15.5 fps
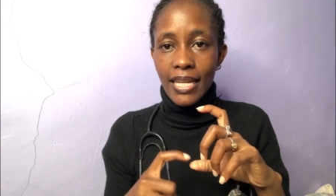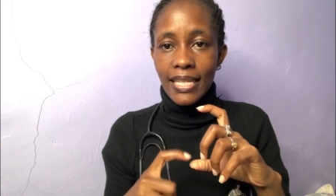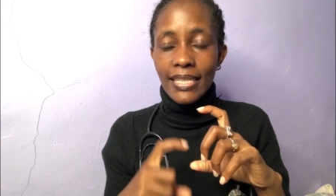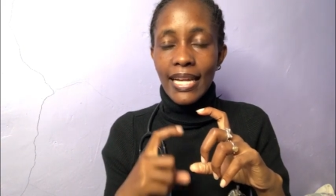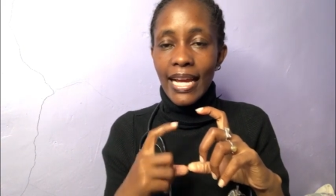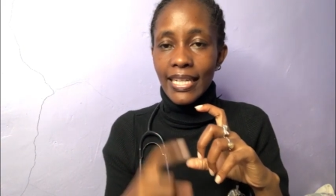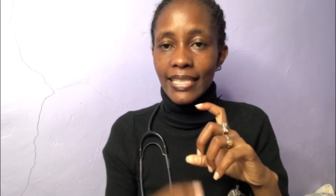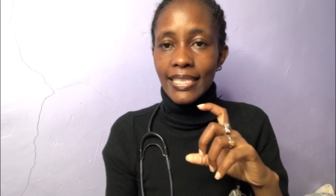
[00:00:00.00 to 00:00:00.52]

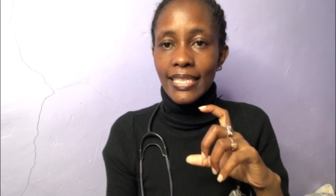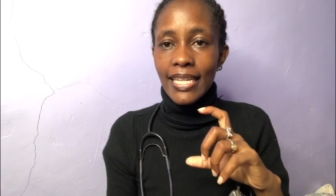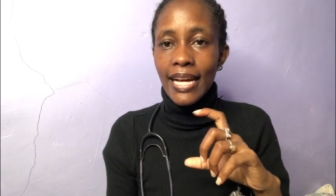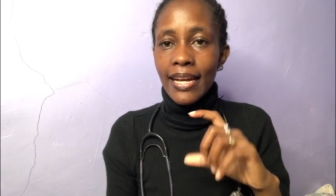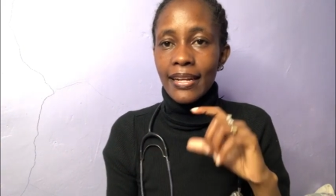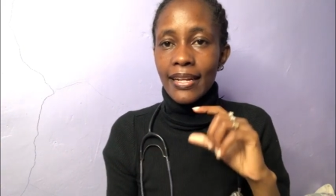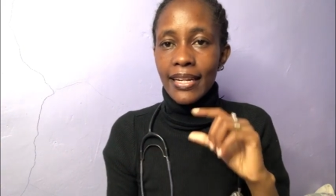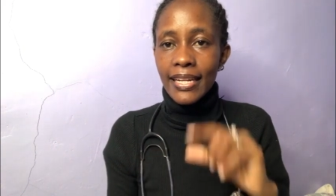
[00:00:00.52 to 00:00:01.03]
idea
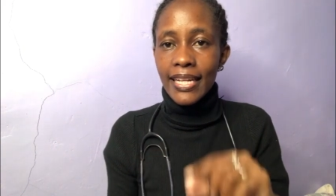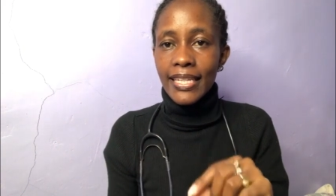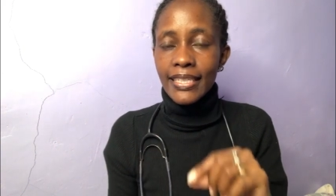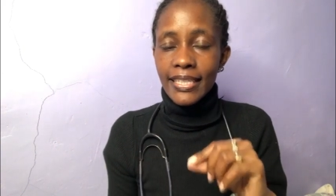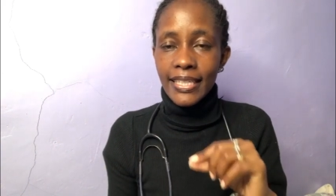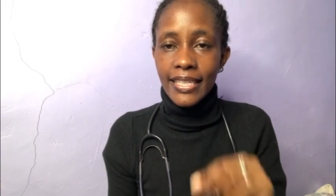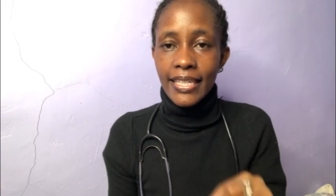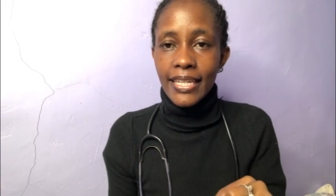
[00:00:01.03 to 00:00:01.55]
relate
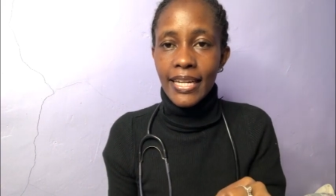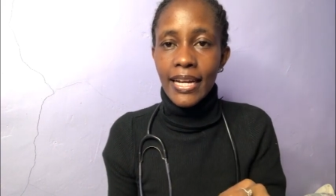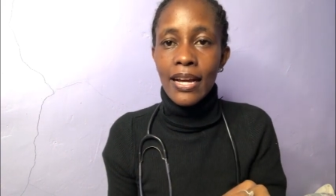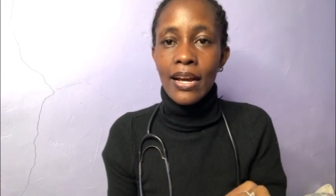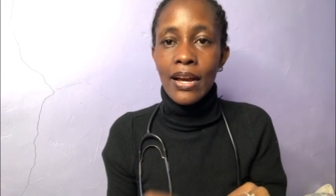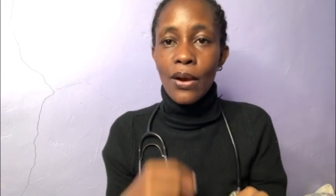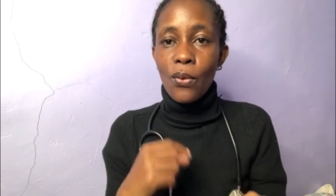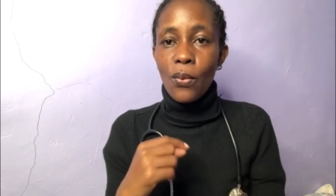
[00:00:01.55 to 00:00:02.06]
here,
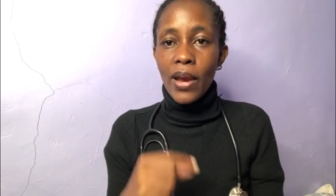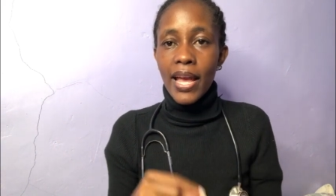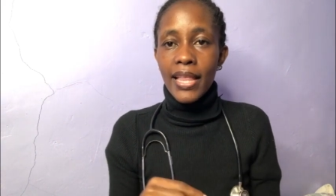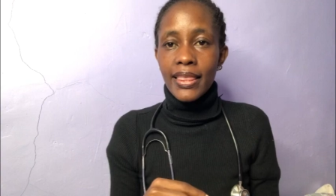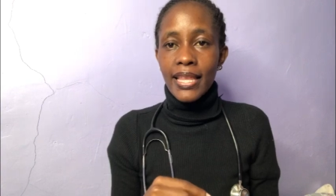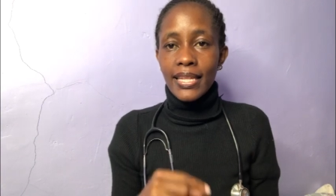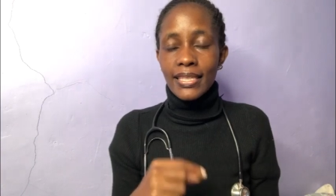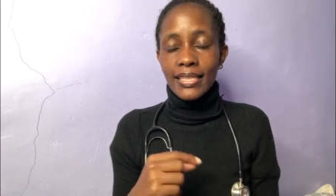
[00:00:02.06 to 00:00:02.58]
where
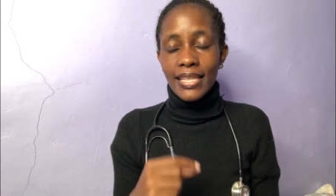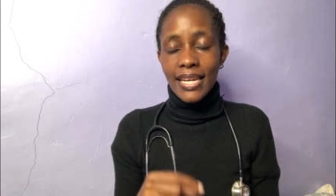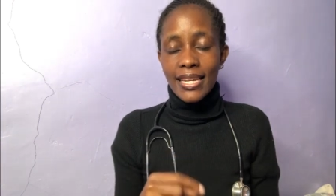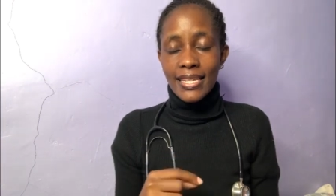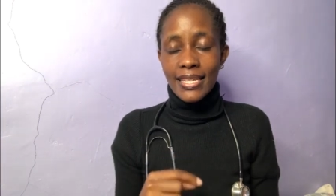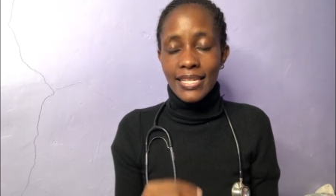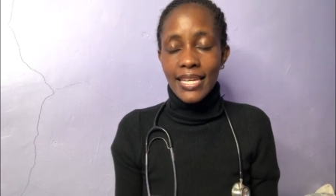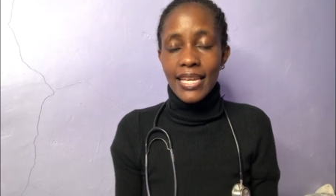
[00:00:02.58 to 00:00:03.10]
that they are
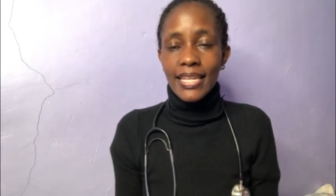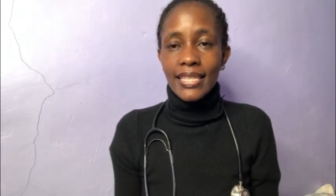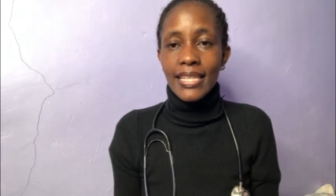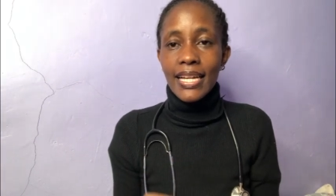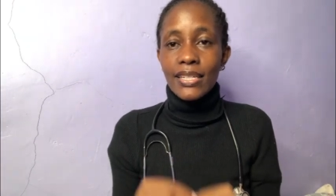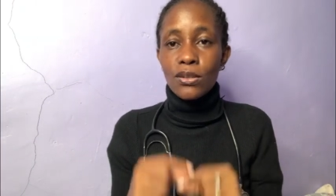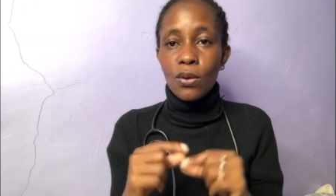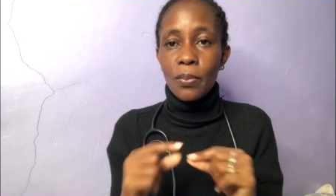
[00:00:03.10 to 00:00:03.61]
saying
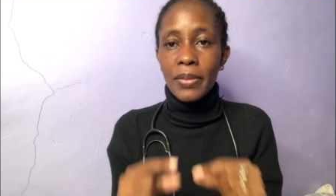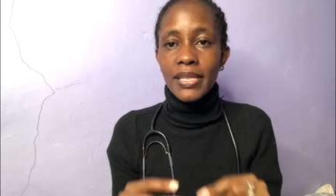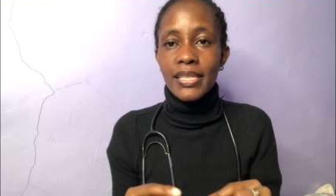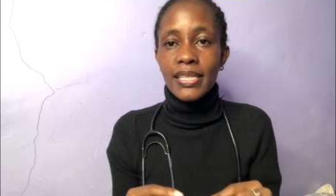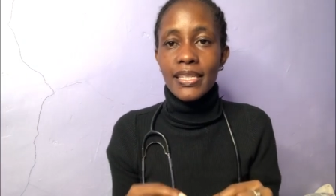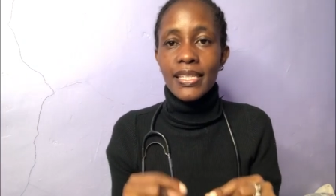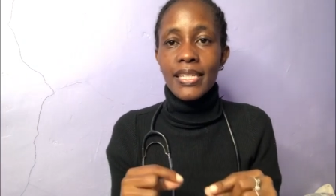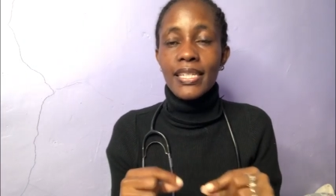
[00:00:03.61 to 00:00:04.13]
that
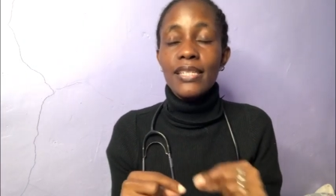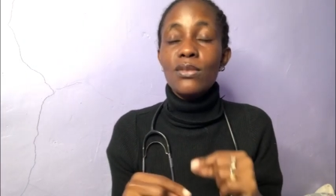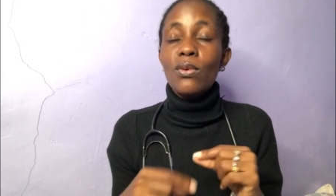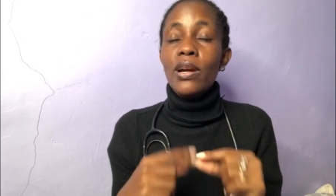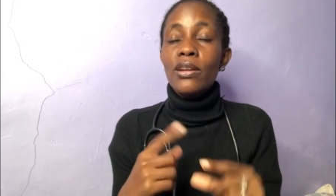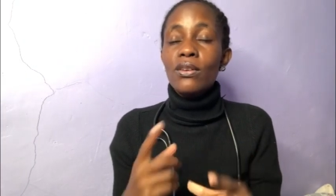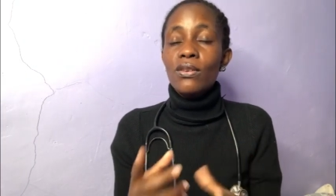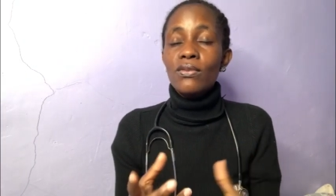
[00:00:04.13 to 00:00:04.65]
obesity is
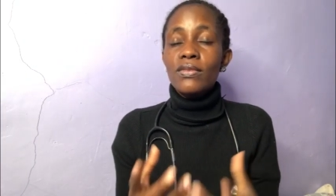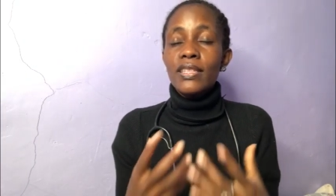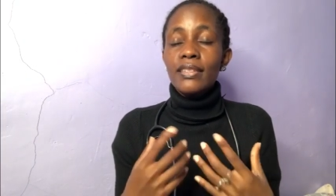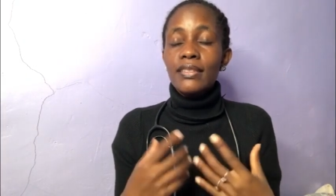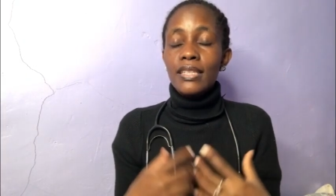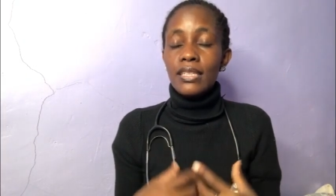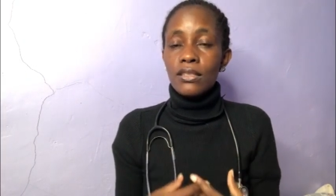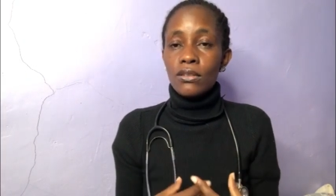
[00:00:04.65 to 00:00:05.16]
one of the
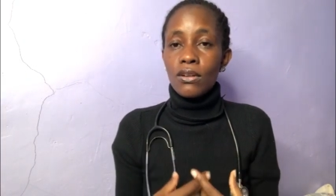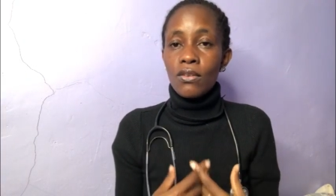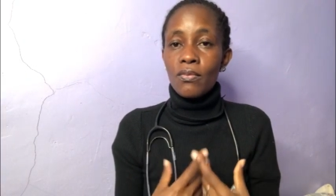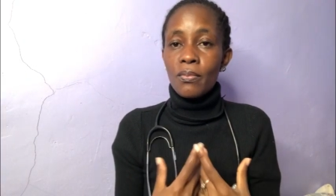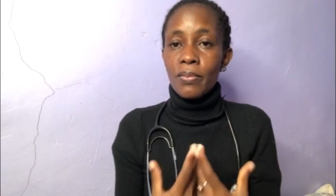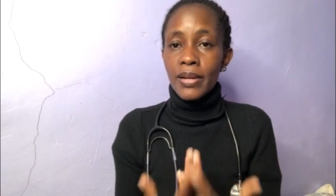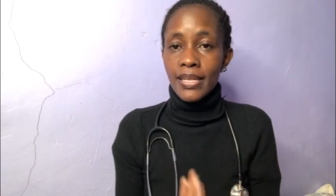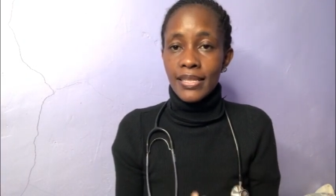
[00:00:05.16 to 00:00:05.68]
risk of
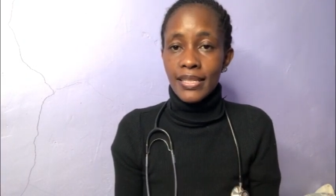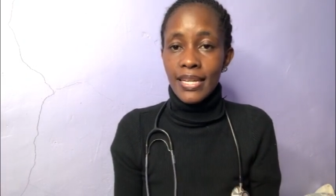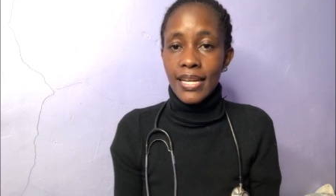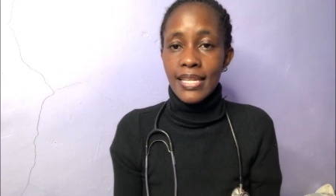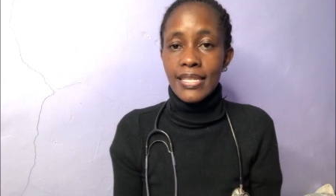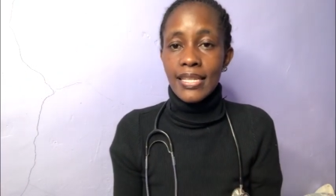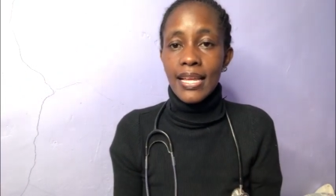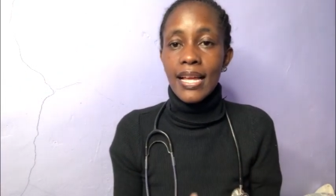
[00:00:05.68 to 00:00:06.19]
breast
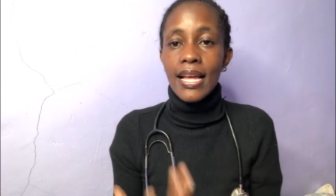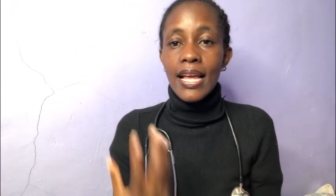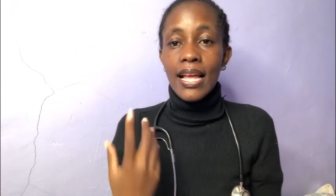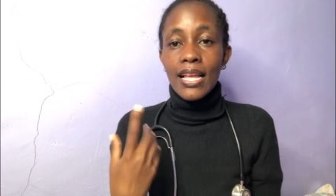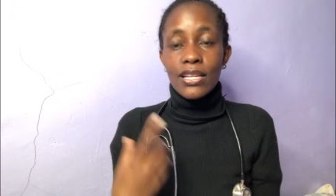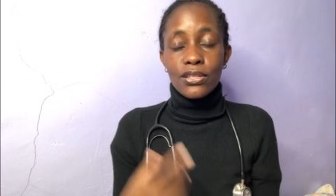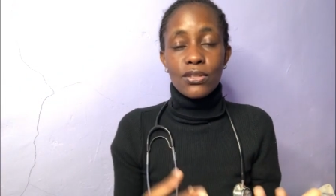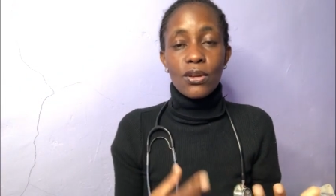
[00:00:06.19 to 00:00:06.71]
cancer.
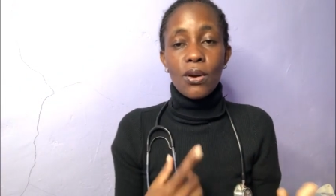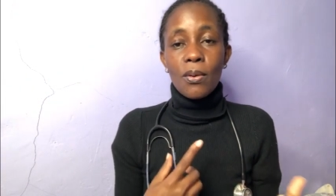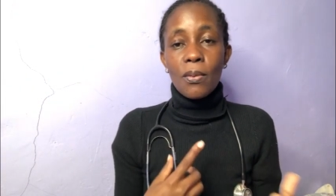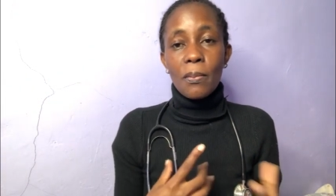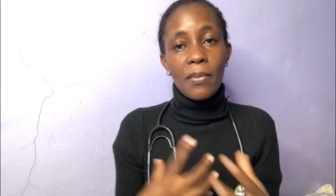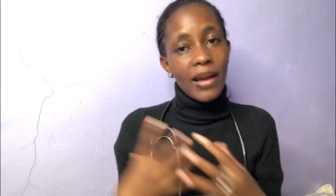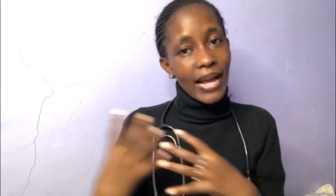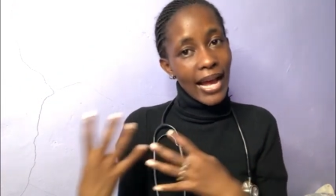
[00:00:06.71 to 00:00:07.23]
So
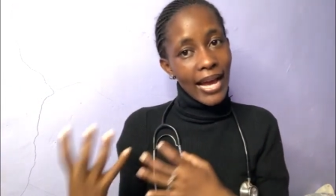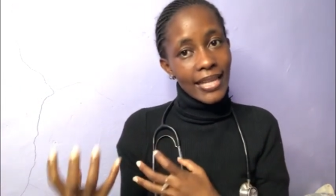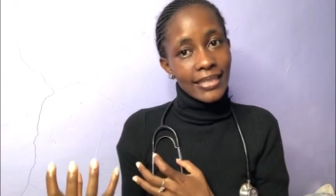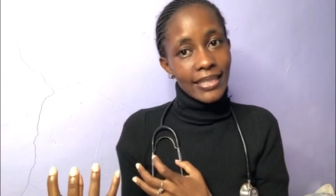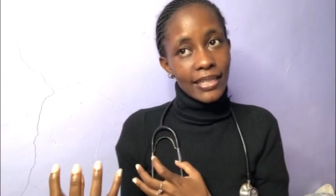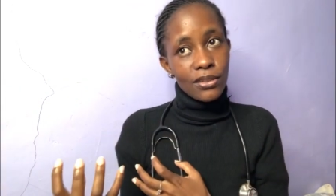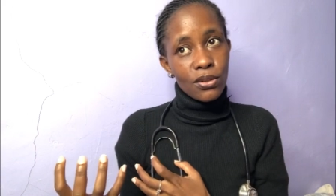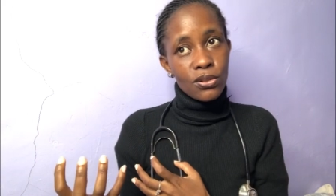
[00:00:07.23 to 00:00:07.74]
I
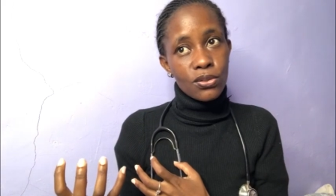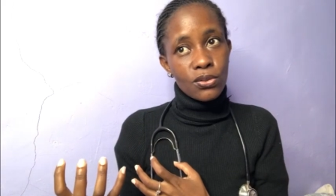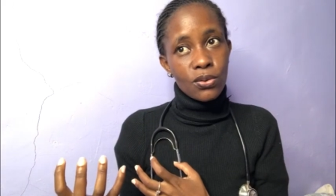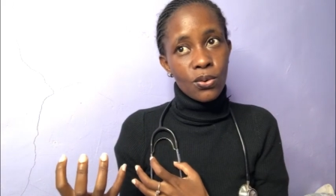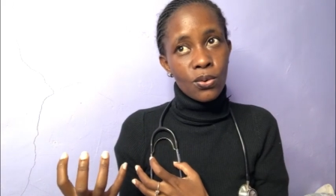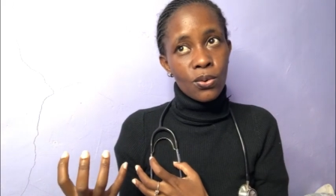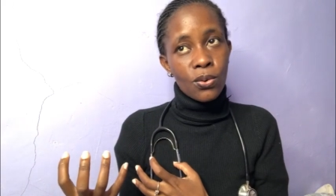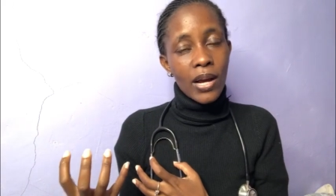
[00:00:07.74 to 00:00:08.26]
said
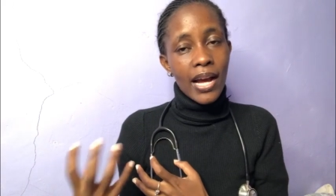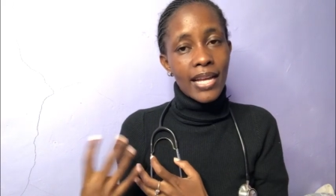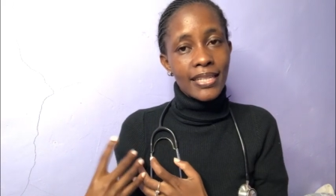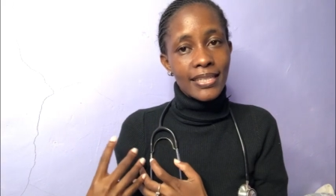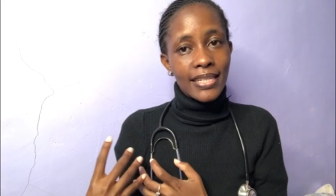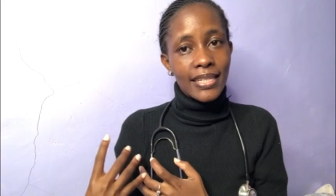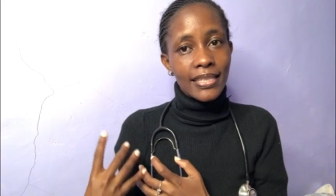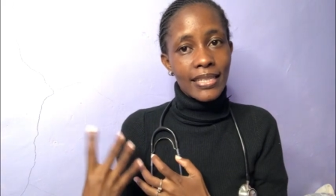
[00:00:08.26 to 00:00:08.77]

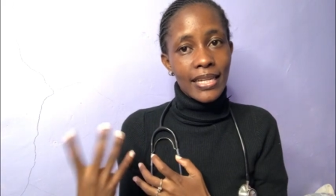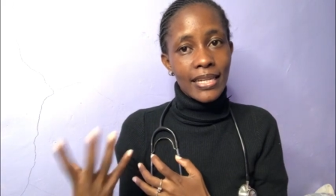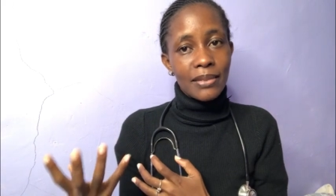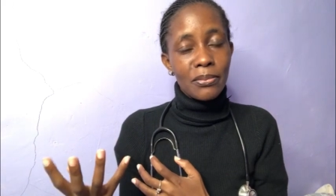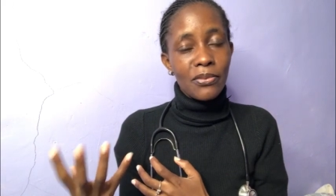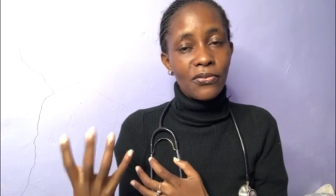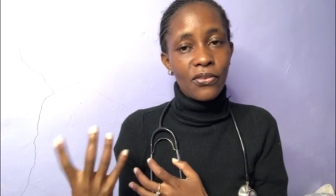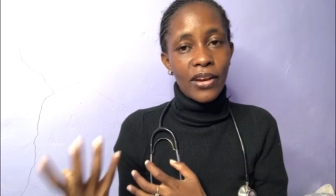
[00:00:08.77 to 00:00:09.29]
that
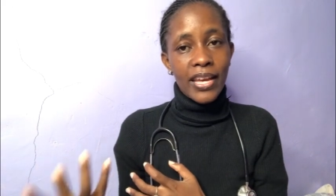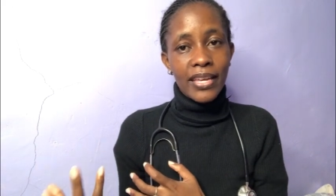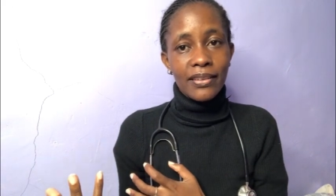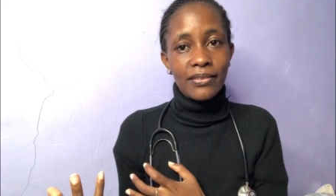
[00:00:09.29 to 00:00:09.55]
before